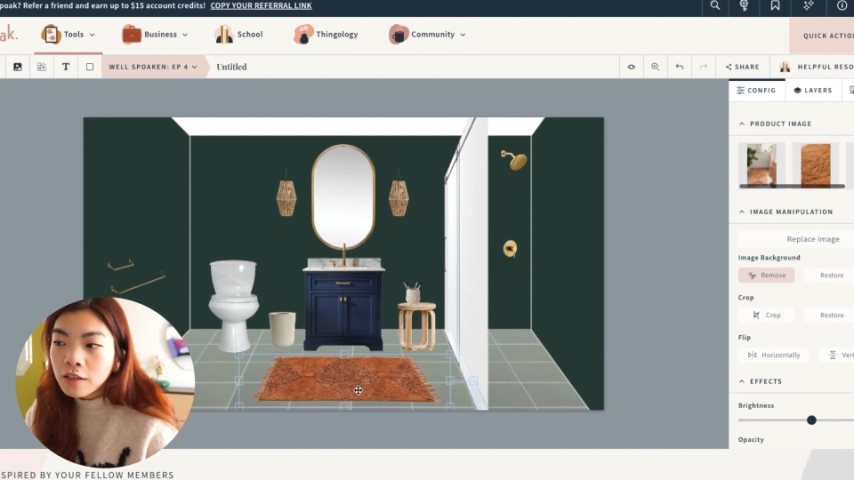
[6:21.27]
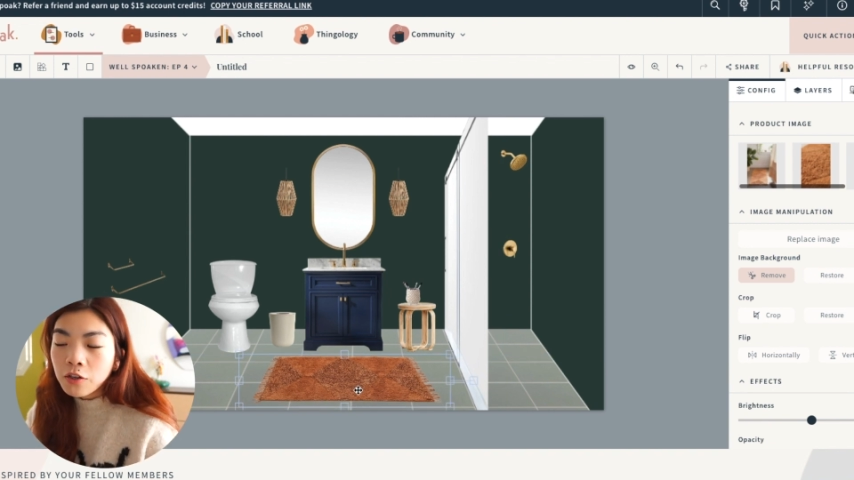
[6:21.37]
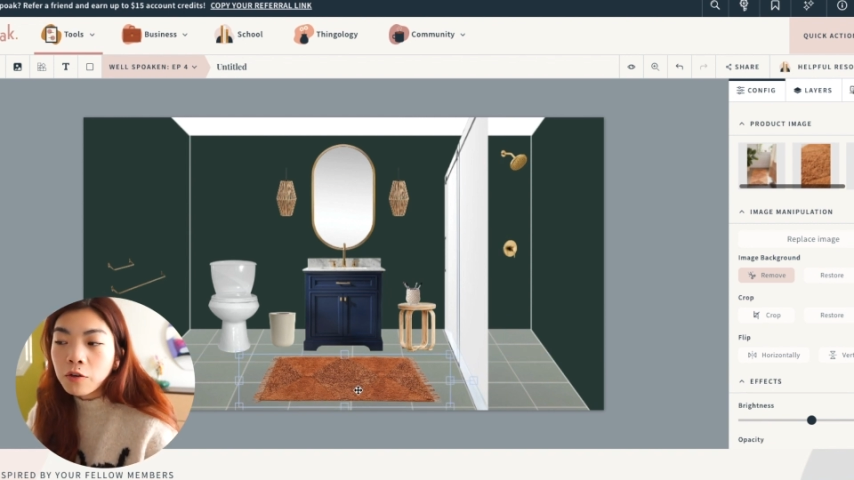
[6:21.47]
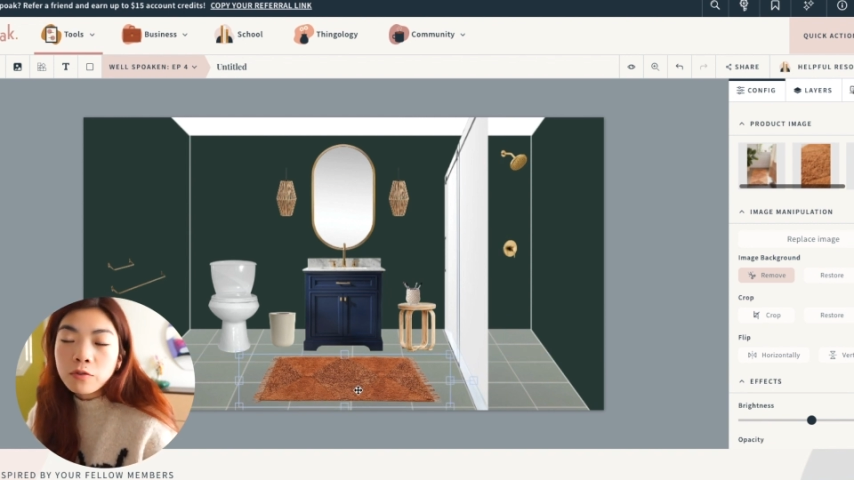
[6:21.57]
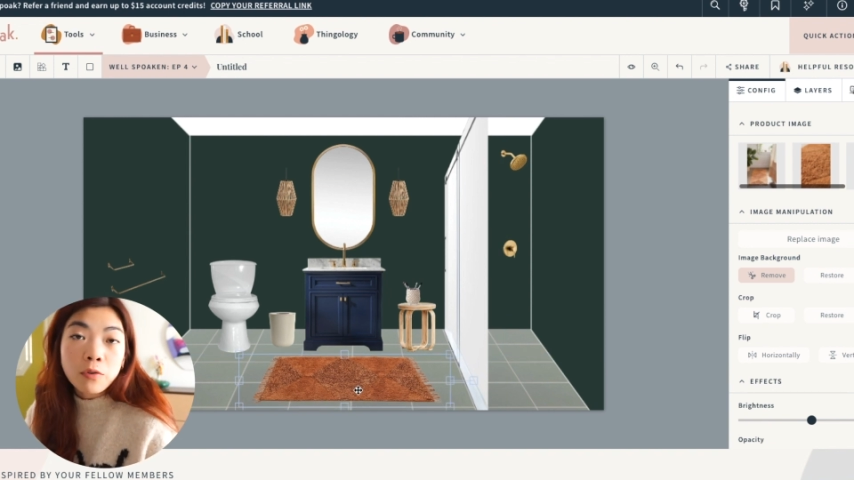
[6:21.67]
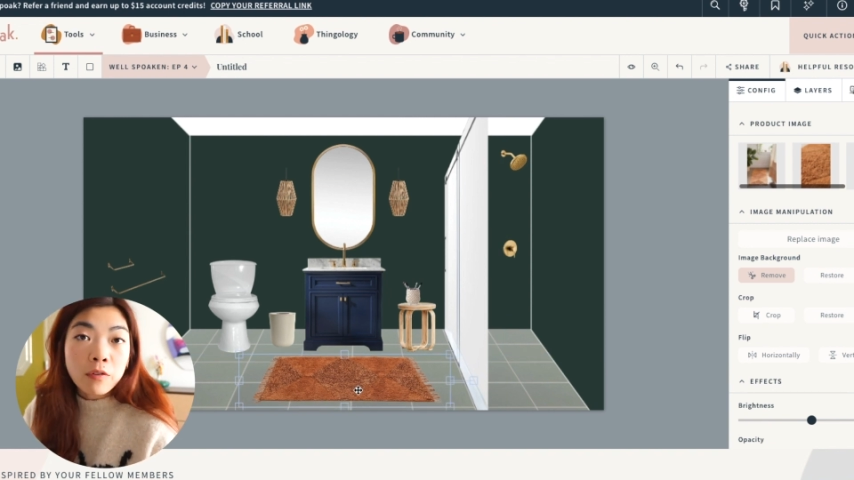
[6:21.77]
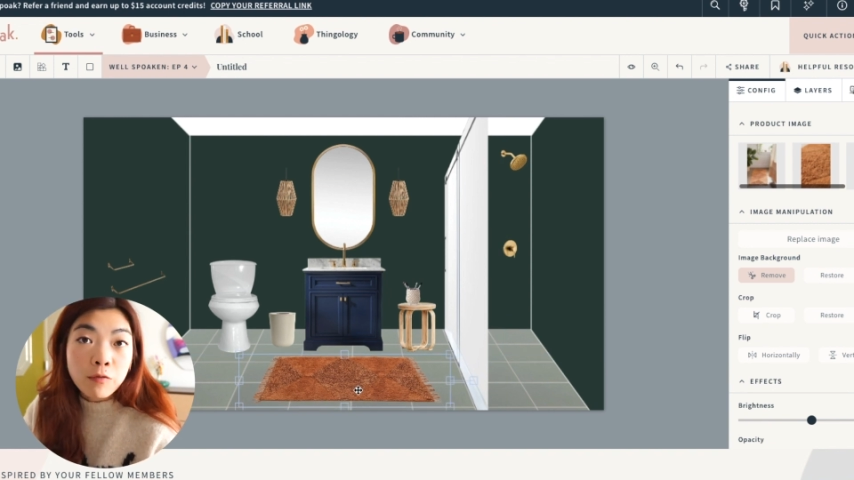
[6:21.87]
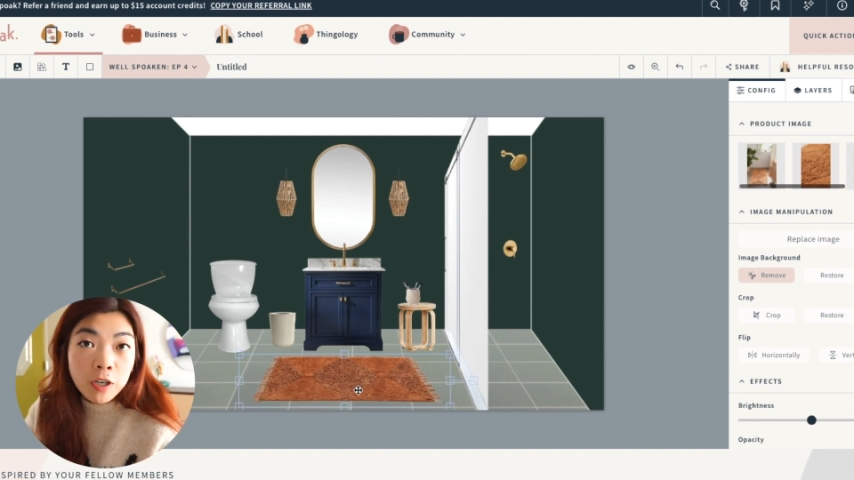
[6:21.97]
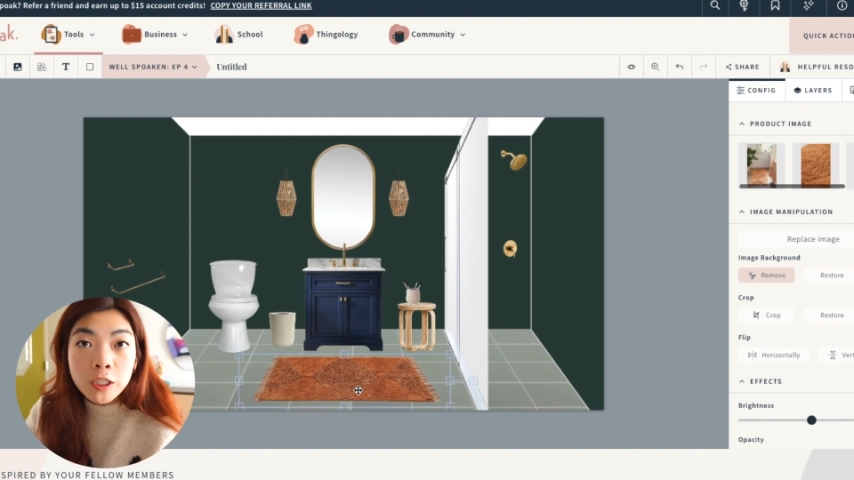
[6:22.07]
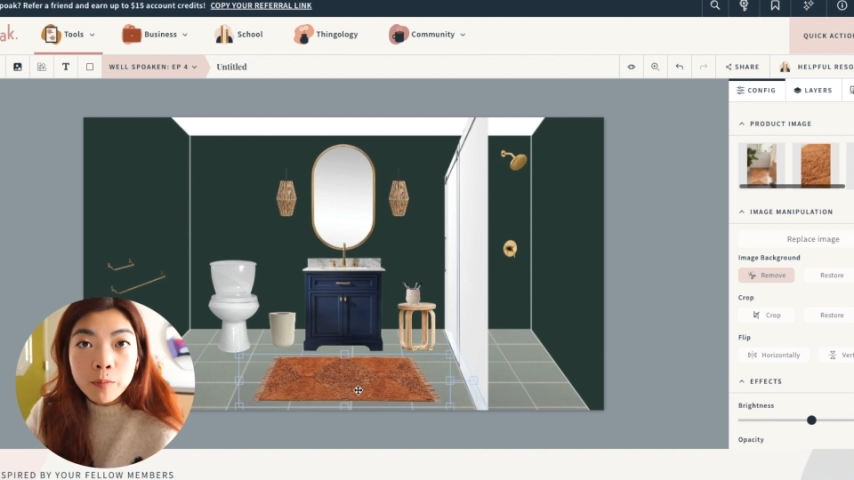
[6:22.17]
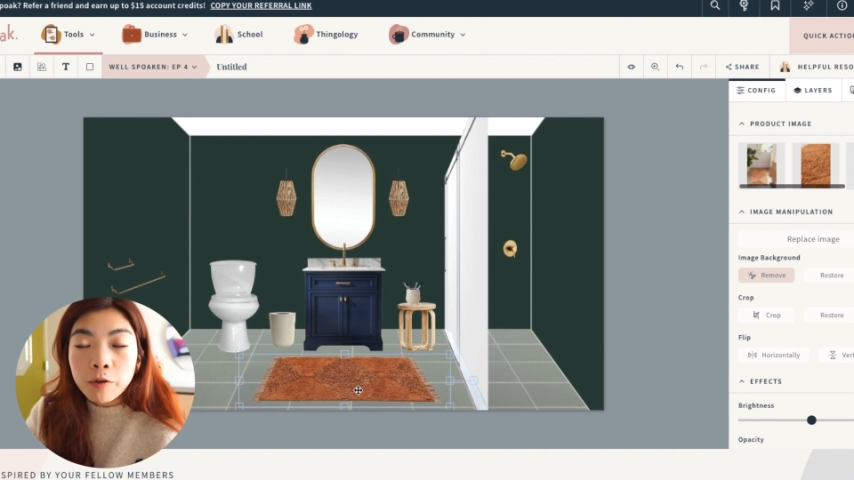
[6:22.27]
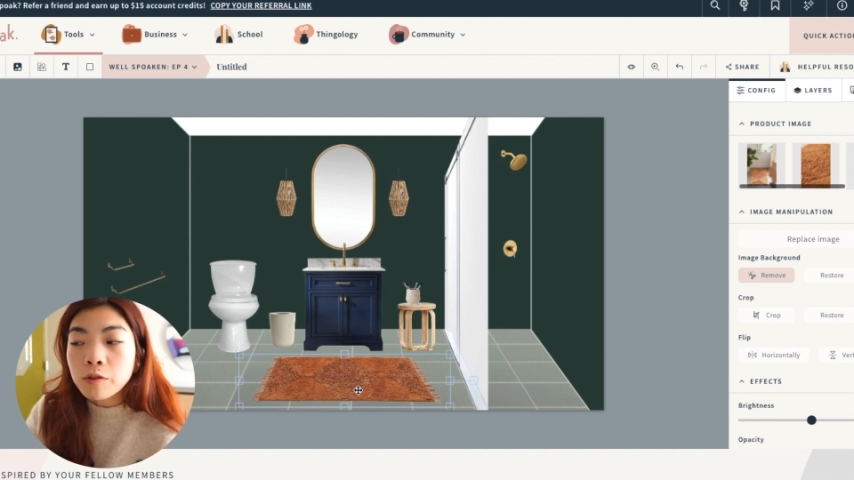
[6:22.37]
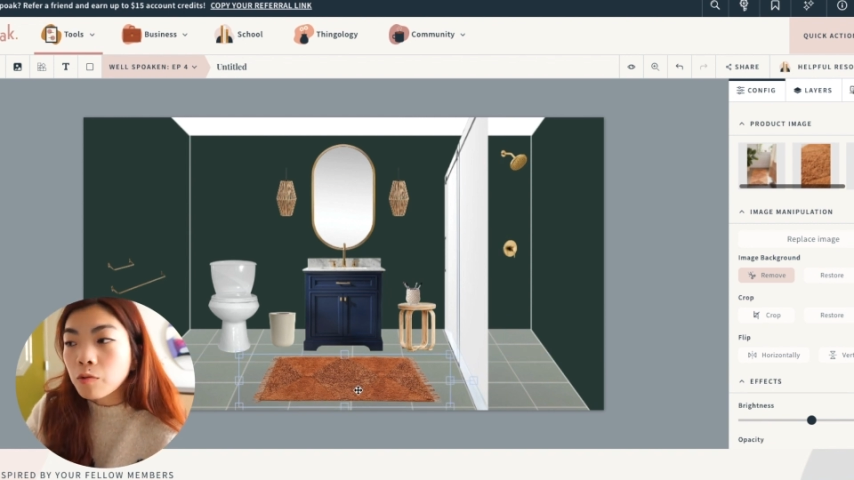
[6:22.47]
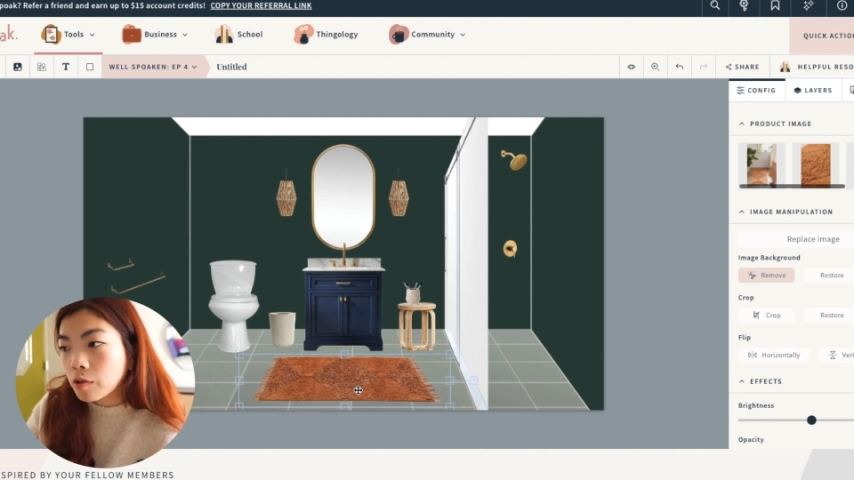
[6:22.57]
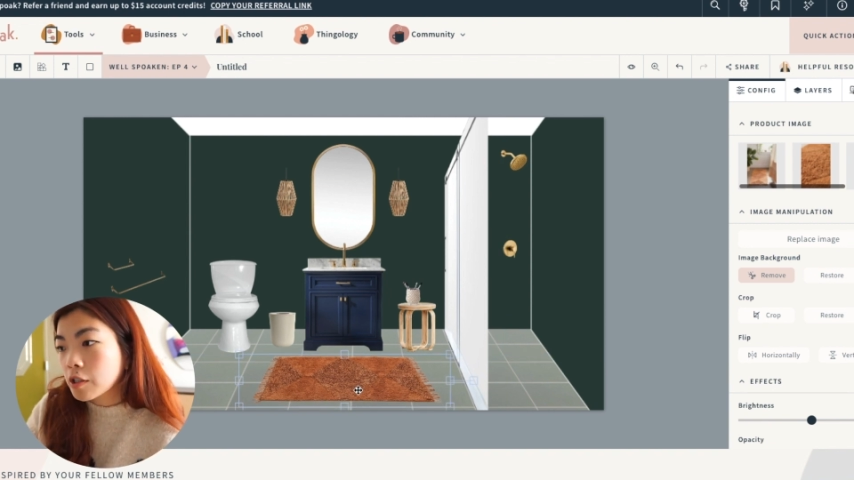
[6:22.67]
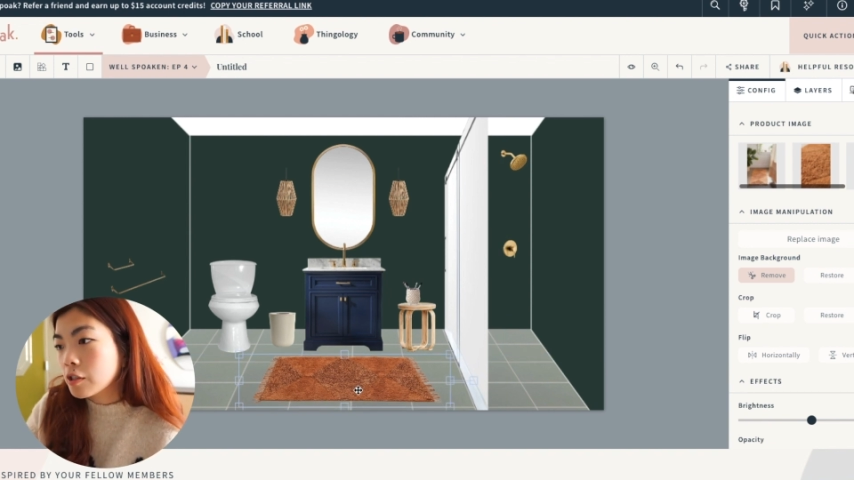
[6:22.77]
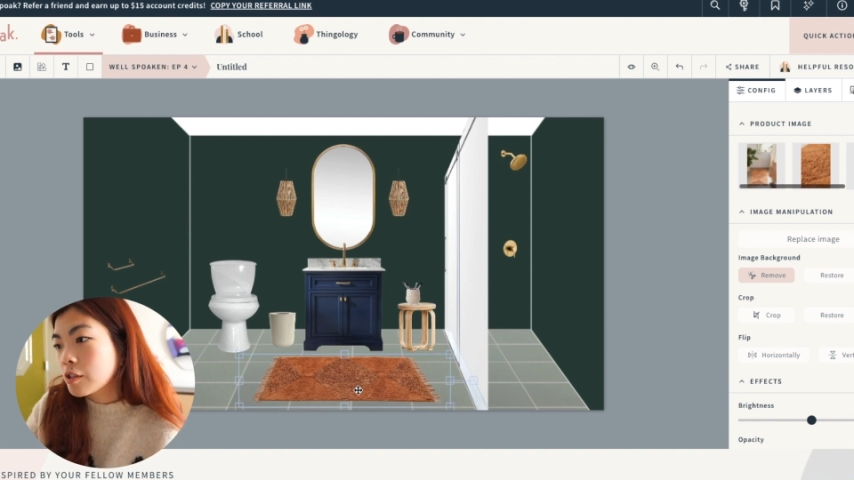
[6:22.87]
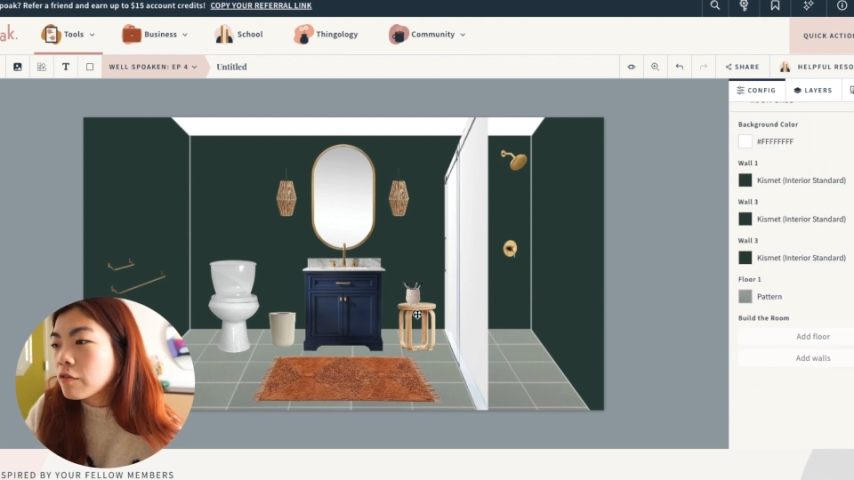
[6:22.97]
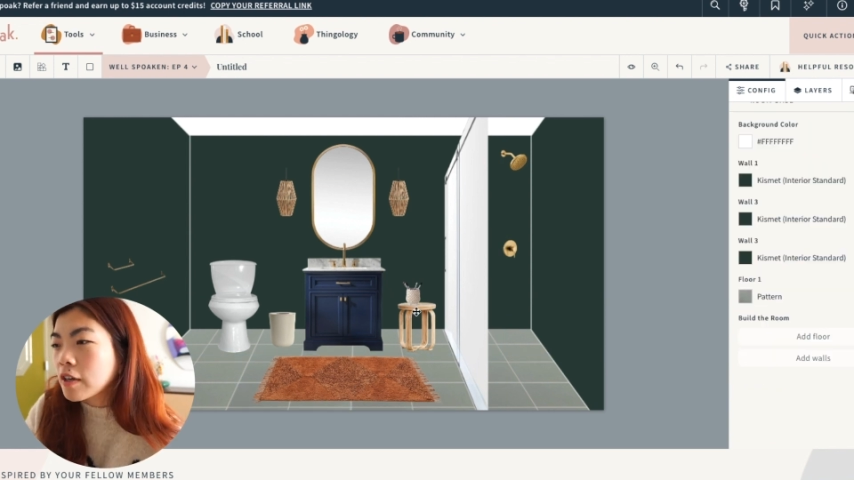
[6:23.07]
you know, sort of rich burnt orange.